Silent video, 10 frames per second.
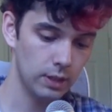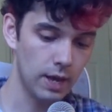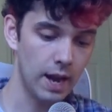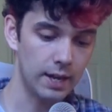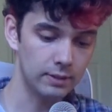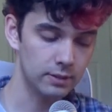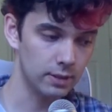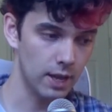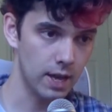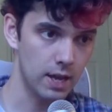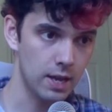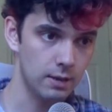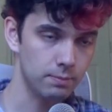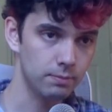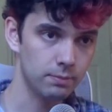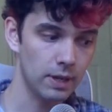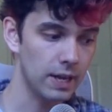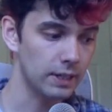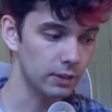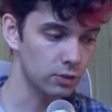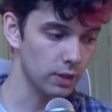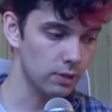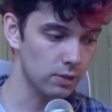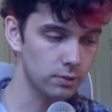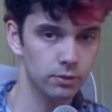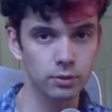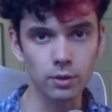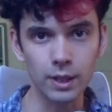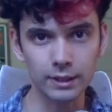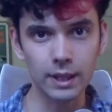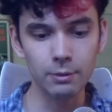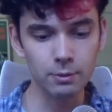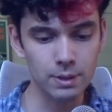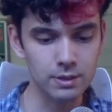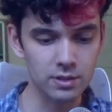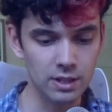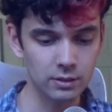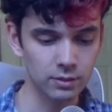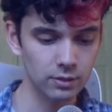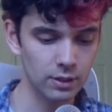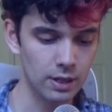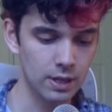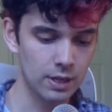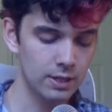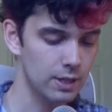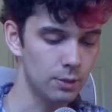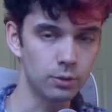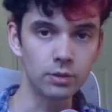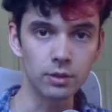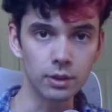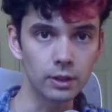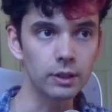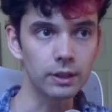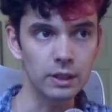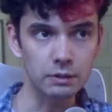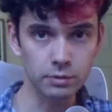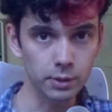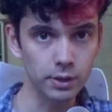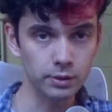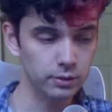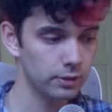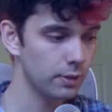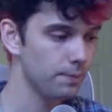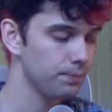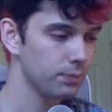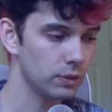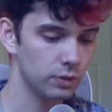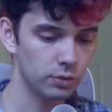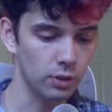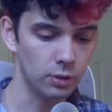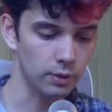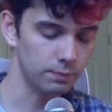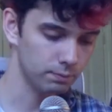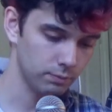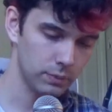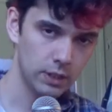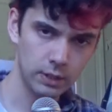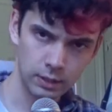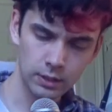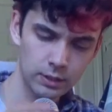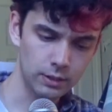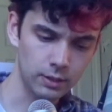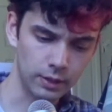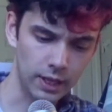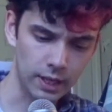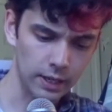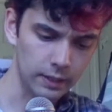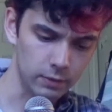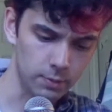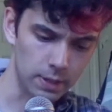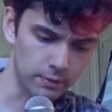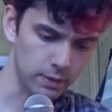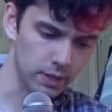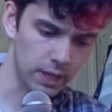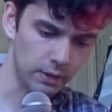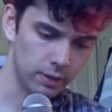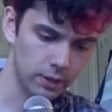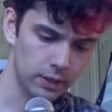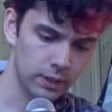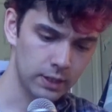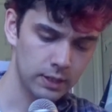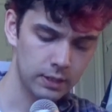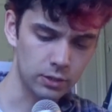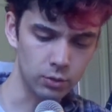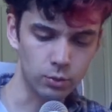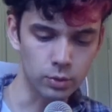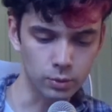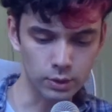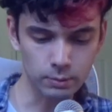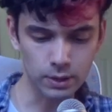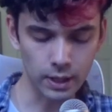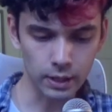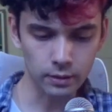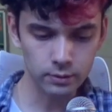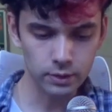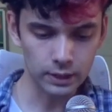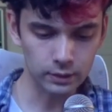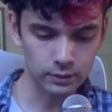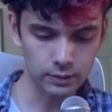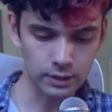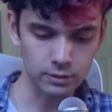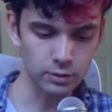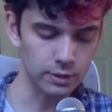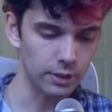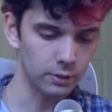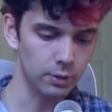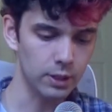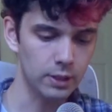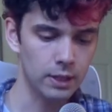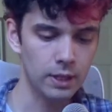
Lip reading: at a hiking trail, so like that one made sense. It was literally in the forest, so okay, I give you the benefit of the doubt. You can be there, like that's your territory.